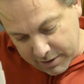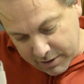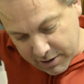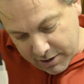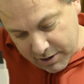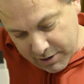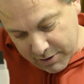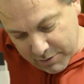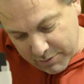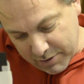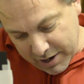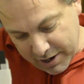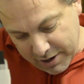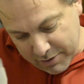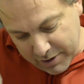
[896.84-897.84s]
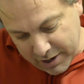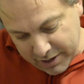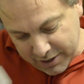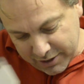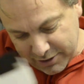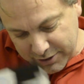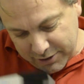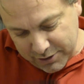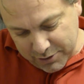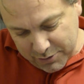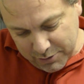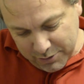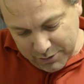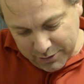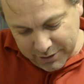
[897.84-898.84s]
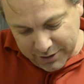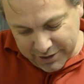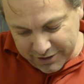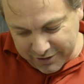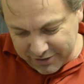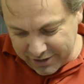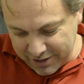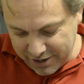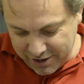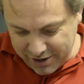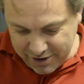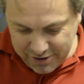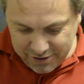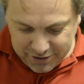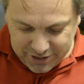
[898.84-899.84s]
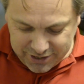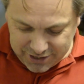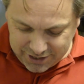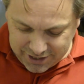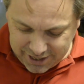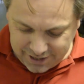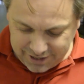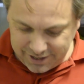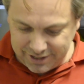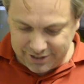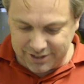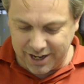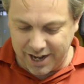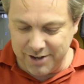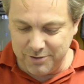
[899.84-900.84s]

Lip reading: Oh wow, this is cool. Oh shit, I